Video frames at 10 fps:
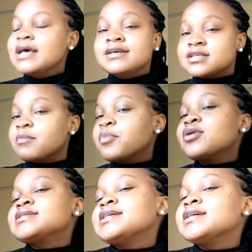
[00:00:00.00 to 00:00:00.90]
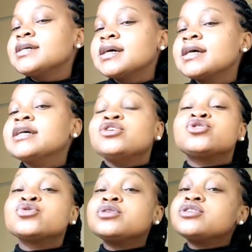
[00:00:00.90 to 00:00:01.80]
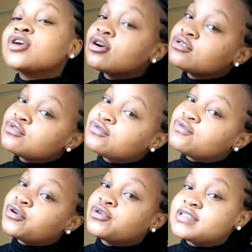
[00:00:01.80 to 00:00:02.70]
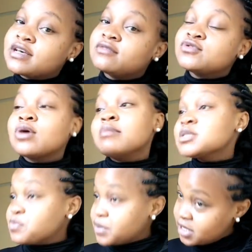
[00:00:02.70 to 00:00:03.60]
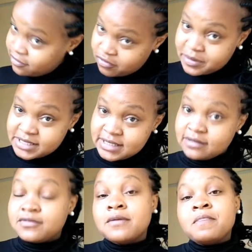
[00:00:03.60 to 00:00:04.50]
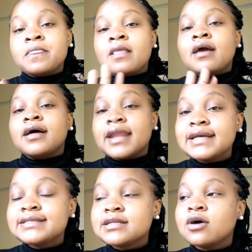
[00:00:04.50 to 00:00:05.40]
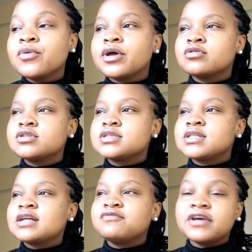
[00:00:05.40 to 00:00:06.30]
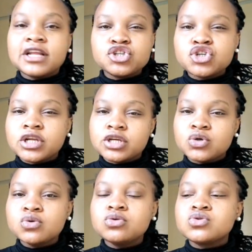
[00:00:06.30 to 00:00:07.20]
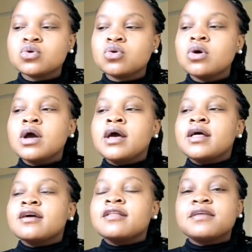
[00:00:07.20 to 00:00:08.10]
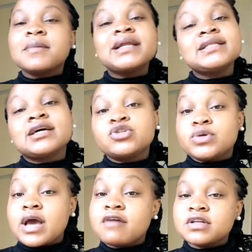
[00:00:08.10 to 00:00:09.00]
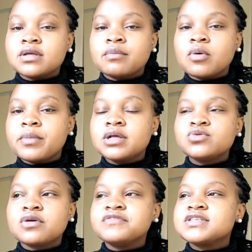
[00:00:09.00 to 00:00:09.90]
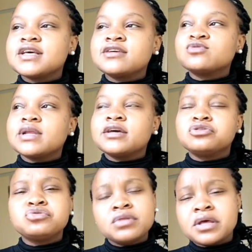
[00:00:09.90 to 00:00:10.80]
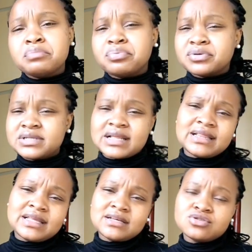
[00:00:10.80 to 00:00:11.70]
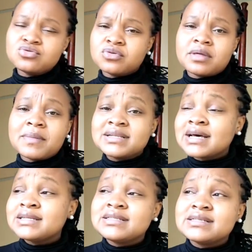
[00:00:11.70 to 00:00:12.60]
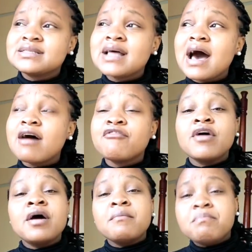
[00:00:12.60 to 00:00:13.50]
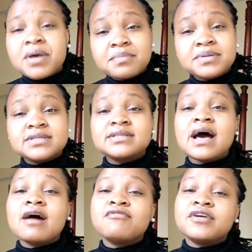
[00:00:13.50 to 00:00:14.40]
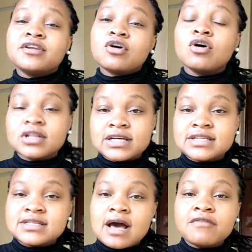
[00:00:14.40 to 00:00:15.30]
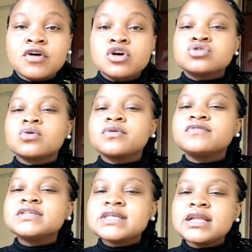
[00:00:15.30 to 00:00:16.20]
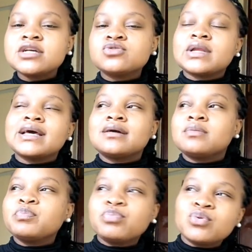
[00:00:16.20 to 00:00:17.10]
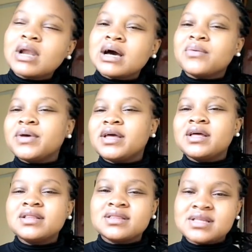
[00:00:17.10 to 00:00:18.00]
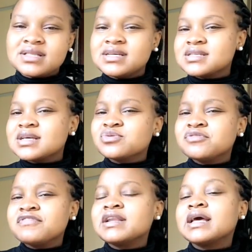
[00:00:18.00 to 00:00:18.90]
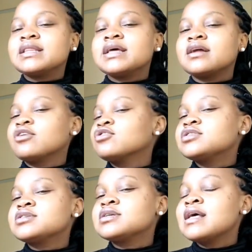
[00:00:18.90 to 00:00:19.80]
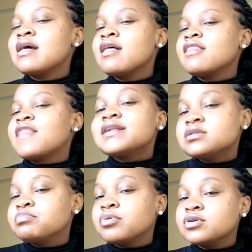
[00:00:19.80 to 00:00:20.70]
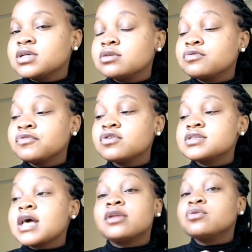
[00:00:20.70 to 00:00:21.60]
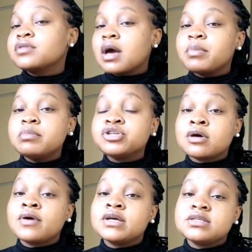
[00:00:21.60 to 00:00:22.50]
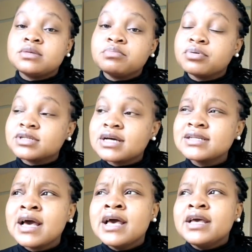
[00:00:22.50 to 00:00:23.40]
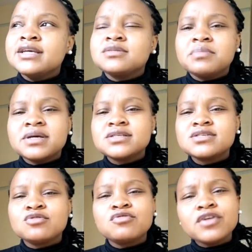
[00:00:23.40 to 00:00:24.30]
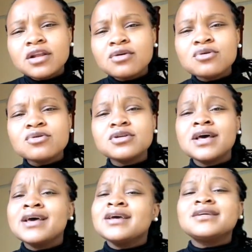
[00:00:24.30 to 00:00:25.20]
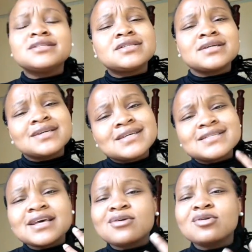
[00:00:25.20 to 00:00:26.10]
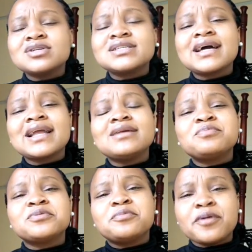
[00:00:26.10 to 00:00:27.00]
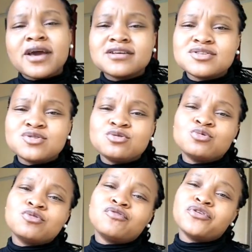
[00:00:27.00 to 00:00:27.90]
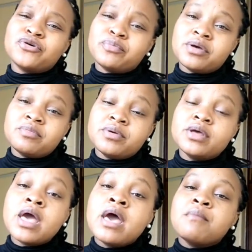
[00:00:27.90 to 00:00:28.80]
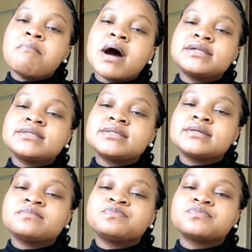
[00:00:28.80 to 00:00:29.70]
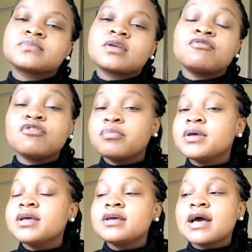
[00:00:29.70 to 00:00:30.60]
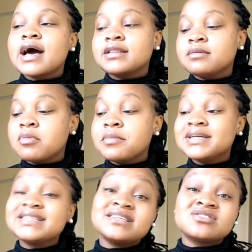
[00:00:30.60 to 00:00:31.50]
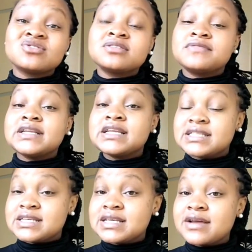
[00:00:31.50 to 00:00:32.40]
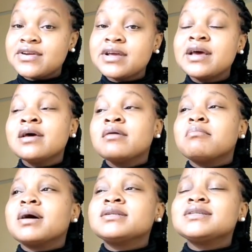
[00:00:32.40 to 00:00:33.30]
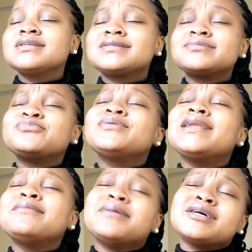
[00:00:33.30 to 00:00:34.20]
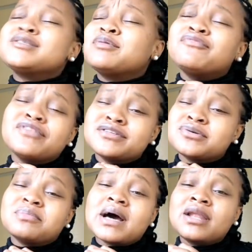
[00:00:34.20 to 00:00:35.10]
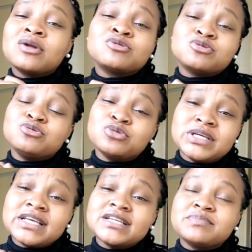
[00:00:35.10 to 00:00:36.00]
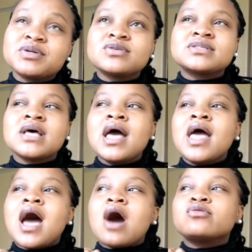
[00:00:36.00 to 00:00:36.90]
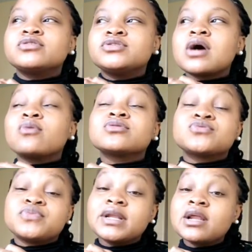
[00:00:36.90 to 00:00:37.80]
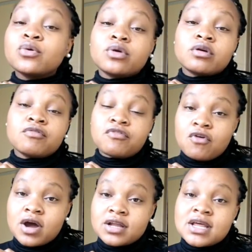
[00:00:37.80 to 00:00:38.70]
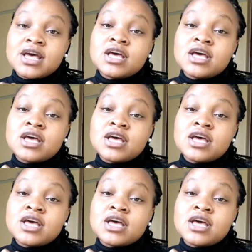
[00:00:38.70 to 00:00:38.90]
Some people are saying you should talk for yourself. So I'm speaking for myself. Right now, we are not that financially good. So the money that we have at the moment, we have decided to like do the important things, you know, the maternity stuff, baby stuff, and all that stuff. So we've decided to like pull away the things that we feel like they are not that important. Of course, I know a baby shower is important. It makes you feel good. It's psychologically prepares you for your baby, but for me at the moment it is not even necessary. But it really makes me feel so bad not doing it, because I was really looking forward